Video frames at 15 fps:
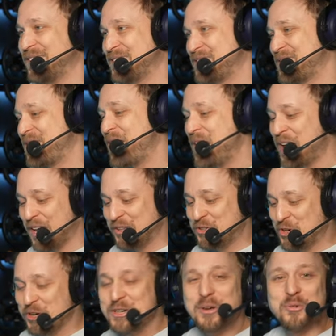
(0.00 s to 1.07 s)
it's it
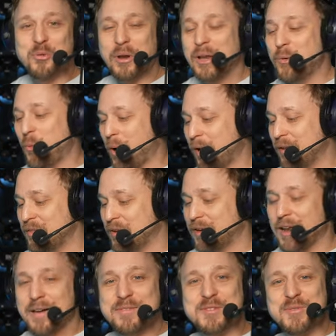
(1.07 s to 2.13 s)
turned out really well. The
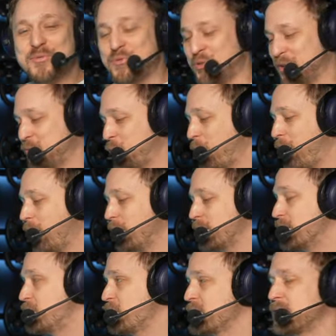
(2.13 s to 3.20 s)
gloves fit well. It
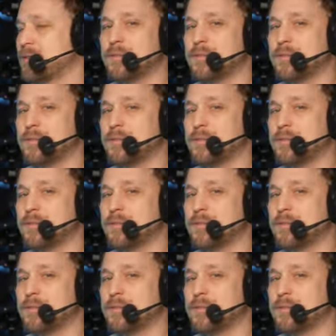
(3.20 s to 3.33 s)
just